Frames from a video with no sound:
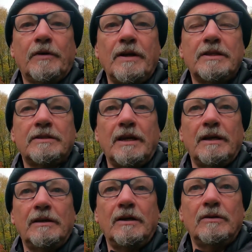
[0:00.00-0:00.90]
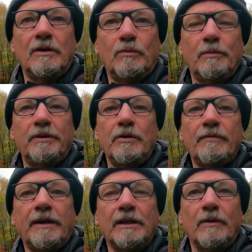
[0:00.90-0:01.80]
Chris will be
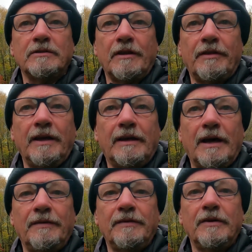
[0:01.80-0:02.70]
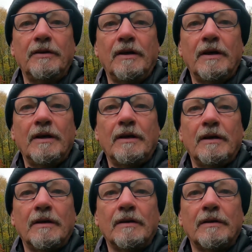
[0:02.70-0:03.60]
doing regular ones I think, and
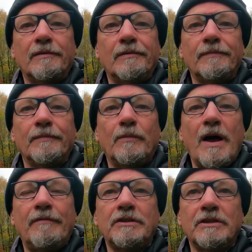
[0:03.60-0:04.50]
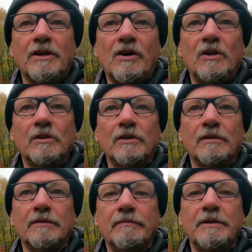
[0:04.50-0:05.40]
whatever she's called,
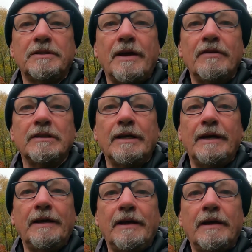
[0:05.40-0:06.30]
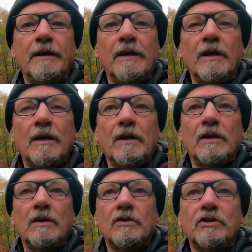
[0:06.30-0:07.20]
mysterious lady,
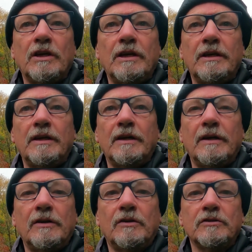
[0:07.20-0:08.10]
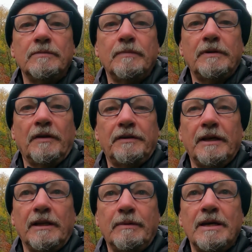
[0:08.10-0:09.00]
she does them on a
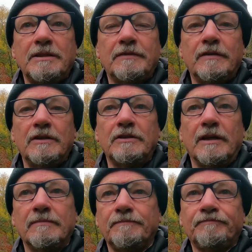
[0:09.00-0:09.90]
daily basis virtually.